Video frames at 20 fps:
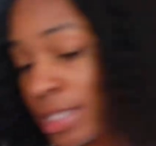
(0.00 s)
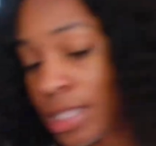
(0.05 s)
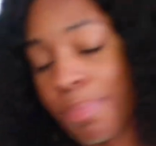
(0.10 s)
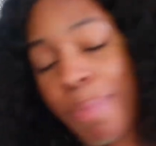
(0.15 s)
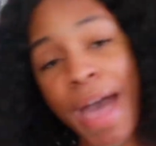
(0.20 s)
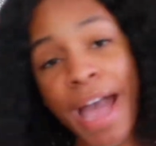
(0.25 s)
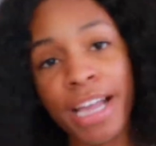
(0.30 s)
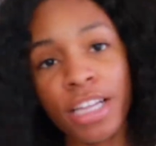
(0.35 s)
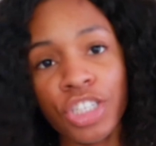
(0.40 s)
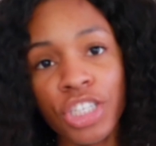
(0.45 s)
is the
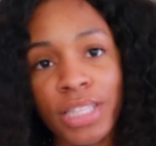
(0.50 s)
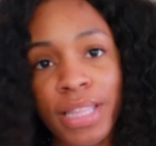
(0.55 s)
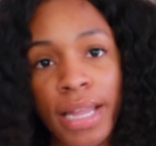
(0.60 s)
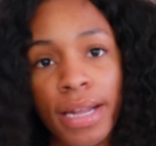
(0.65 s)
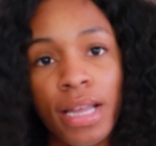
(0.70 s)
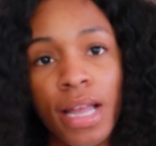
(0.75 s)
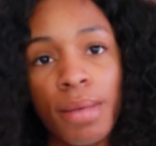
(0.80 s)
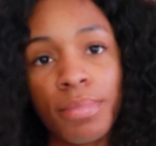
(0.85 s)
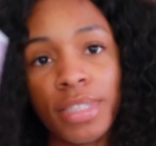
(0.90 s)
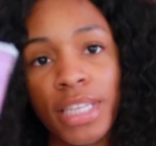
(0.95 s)
packaging
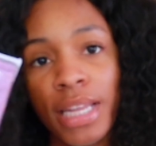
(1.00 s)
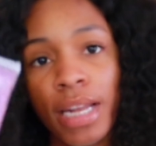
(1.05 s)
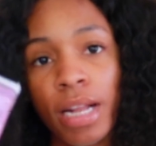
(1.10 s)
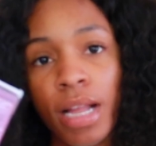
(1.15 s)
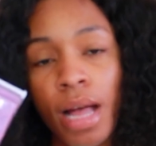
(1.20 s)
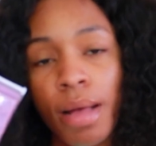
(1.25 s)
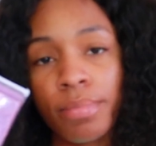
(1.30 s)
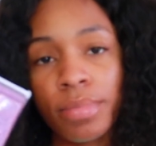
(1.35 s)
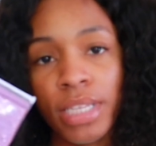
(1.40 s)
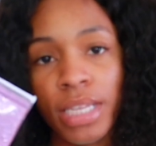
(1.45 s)
that it comes in.
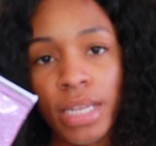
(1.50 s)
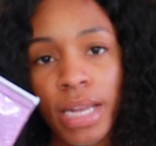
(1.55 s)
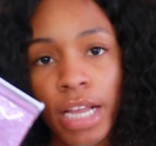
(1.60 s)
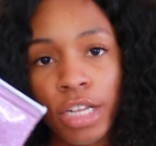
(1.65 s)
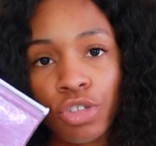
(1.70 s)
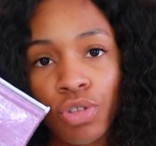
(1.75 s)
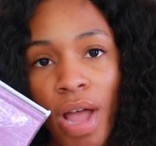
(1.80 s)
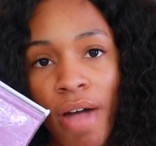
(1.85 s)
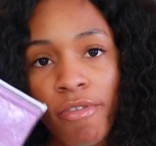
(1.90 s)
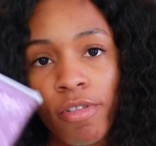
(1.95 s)
It comes in
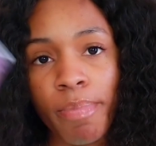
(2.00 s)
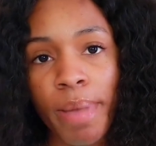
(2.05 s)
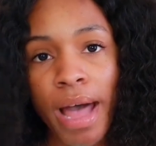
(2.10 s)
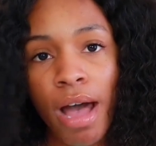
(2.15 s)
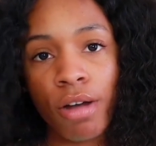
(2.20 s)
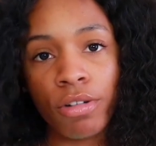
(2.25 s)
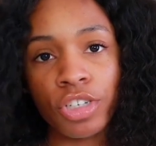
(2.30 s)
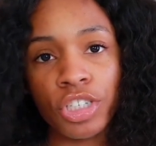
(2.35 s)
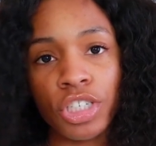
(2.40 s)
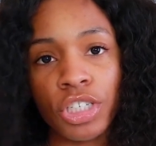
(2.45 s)
a travel
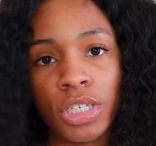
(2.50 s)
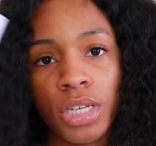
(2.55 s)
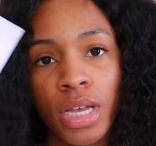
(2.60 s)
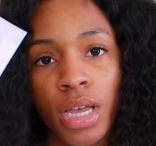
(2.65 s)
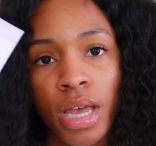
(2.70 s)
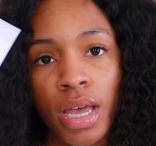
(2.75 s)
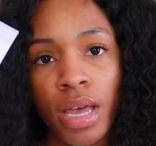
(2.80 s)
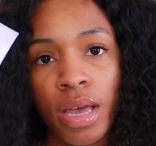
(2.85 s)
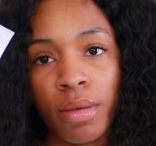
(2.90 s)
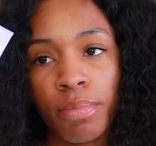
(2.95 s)
pouch,
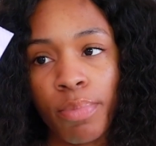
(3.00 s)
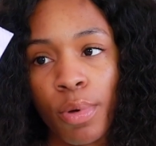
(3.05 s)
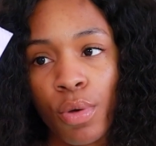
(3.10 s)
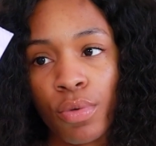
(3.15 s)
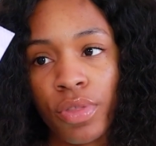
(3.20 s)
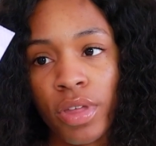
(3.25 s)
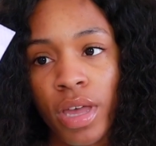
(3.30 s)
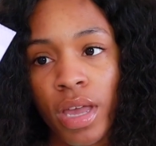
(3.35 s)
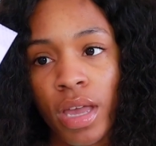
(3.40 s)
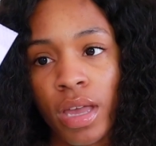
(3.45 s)

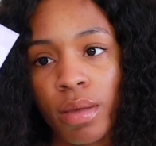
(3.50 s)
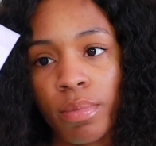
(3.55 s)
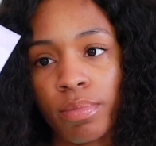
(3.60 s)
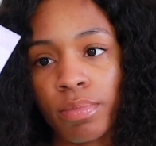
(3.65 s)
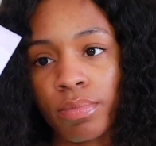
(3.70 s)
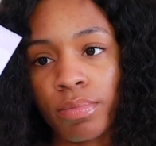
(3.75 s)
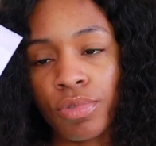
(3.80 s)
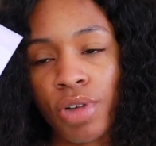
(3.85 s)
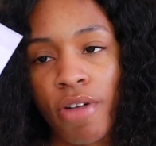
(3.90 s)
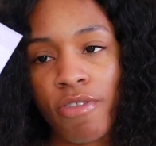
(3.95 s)
both a
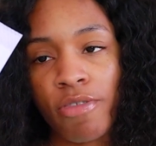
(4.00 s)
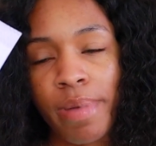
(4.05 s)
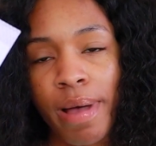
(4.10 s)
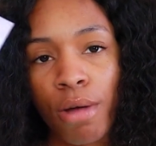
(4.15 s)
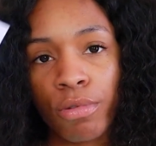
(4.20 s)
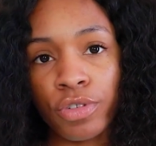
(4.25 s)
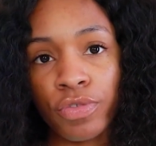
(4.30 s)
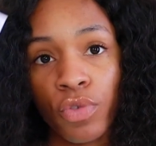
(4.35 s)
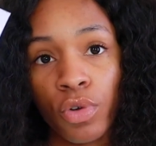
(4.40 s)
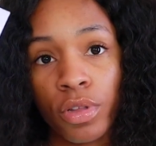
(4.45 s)
travel
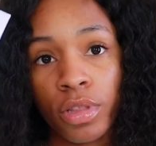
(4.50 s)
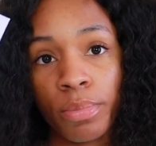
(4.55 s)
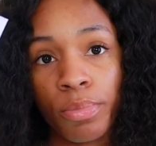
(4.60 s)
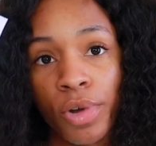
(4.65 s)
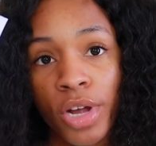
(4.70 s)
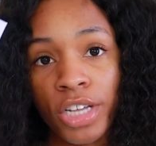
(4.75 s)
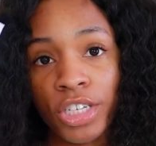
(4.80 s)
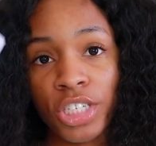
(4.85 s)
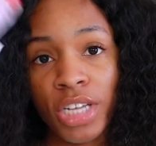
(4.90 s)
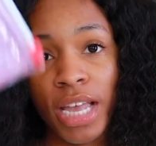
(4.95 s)
pouch for the
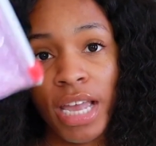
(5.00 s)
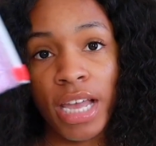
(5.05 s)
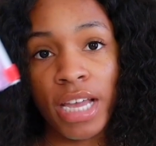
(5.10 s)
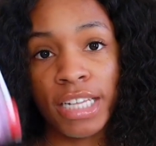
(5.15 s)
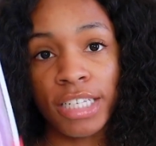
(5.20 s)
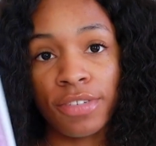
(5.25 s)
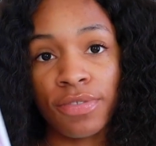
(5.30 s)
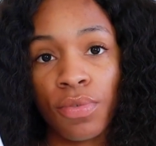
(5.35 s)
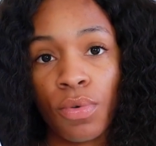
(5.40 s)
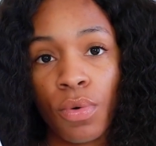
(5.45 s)
brush
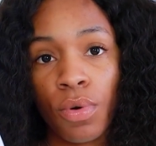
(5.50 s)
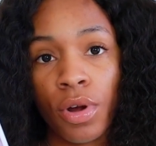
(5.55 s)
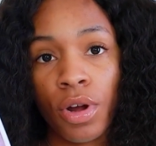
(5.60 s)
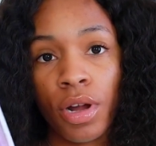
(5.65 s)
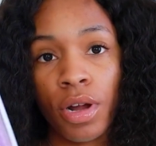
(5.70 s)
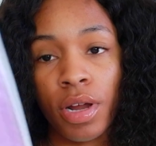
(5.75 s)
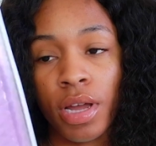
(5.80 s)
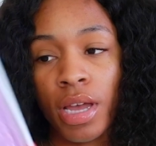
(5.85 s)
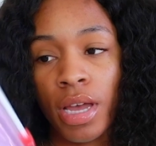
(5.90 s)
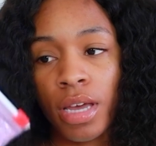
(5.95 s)
and
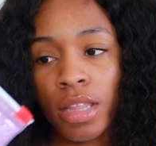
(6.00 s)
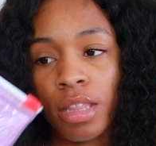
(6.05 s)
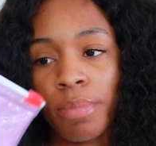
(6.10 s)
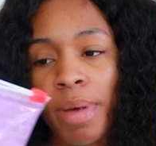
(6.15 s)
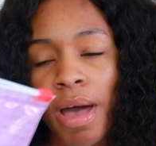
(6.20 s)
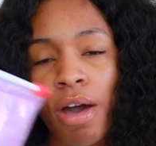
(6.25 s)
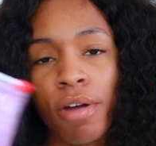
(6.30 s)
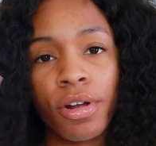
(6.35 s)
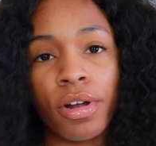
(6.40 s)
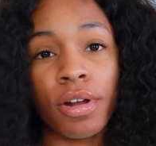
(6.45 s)
for the
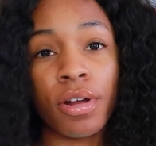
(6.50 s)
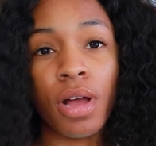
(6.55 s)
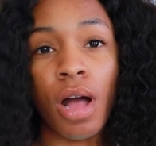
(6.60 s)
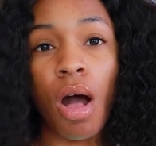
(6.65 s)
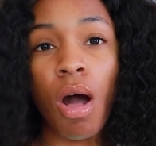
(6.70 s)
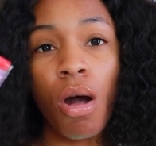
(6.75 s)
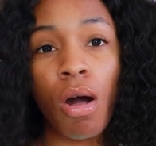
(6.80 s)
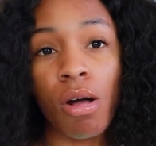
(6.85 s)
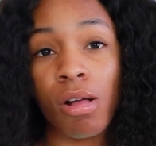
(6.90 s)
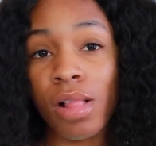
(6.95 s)
powder.
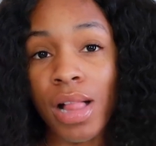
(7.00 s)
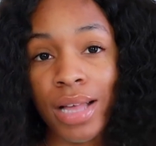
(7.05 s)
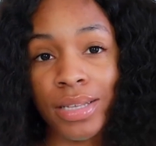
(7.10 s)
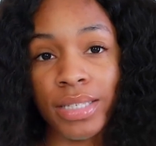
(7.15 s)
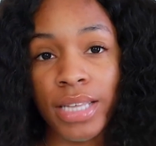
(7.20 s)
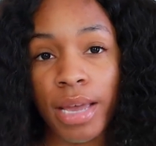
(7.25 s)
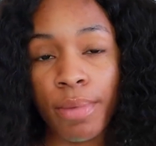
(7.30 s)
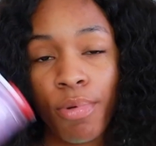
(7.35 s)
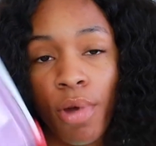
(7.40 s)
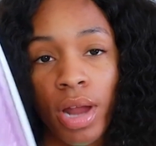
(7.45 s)
All
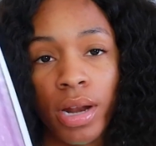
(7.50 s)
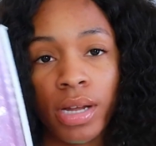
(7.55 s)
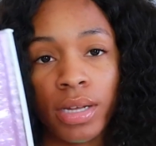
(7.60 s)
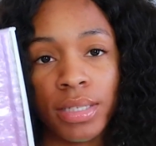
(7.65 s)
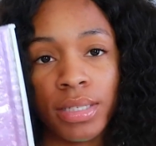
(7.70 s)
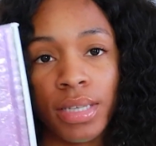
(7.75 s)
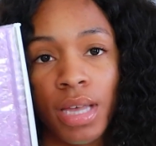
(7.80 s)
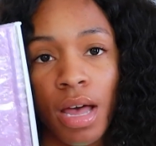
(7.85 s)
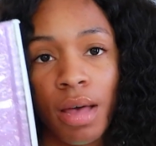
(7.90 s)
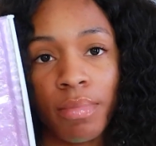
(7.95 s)
Glossier
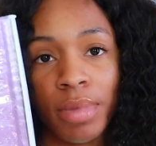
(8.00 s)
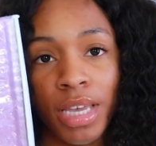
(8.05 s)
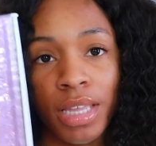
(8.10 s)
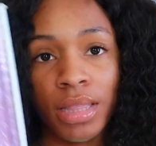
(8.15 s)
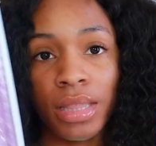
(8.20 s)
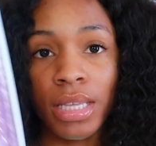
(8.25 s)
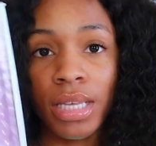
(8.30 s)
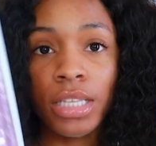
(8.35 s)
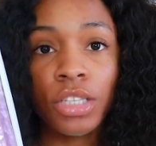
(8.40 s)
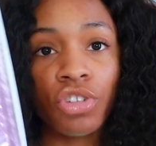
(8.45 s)
products come
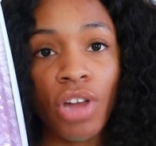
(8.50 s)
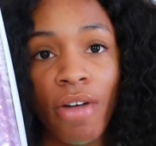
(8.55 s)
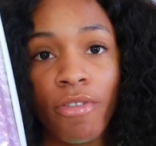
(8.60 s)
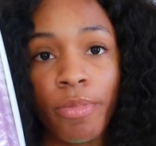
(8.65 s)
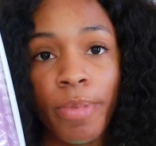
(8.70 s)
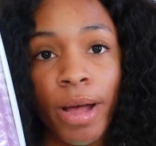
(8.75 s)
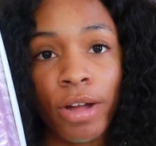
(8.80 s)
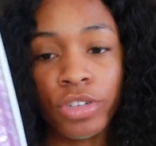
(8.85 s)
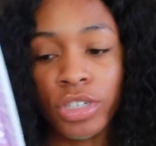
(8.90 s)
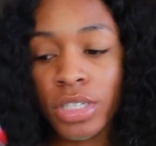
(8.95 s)
in these
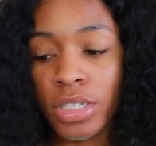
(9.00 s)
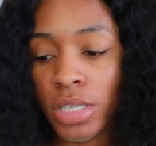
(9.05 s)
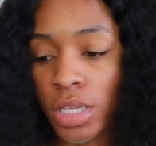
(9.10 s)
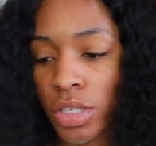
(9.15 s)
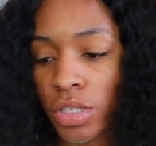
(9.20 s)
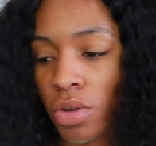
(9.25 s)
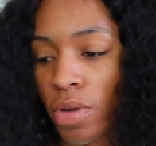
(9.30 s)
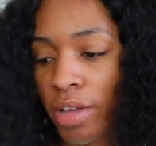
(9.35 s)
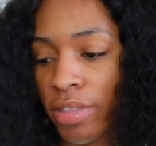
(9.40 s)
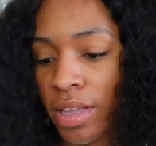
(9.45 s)
travel pouches,
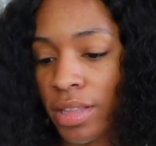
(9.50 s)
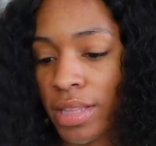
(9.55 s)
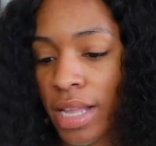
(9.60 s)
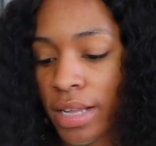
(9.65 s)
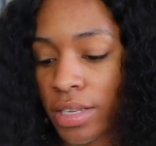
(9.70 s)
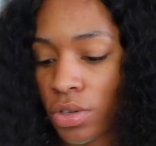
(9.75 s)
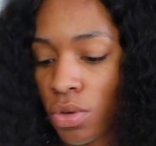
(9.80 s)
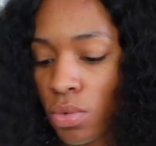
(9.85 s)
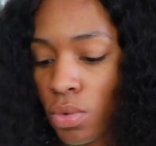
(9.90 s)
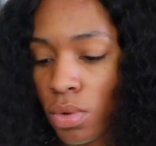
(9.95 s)
so I think
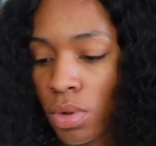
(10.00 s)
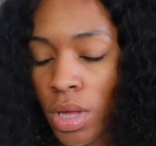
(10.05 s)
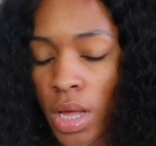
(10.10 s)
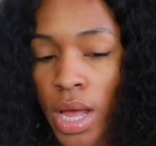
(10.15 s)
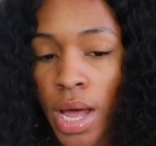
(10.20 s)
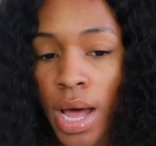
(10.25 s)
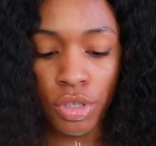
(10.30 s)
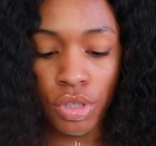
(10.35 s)
that's cool.